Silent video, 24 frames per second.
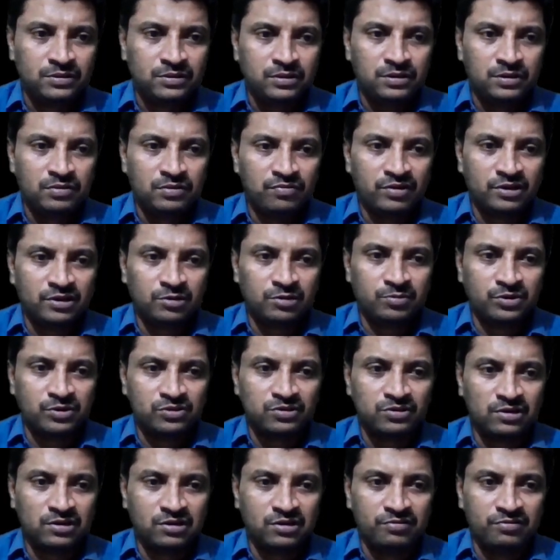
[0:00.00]
What about
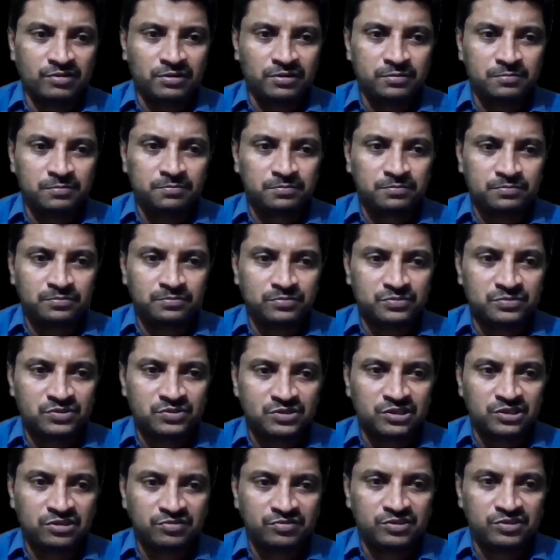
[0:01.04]
third one?
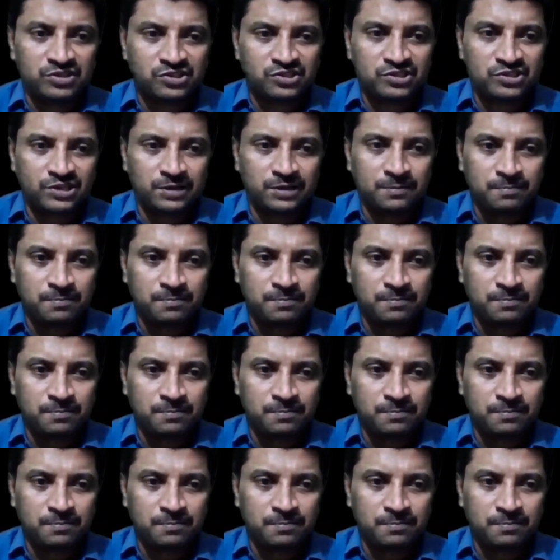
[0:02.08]
Set with C.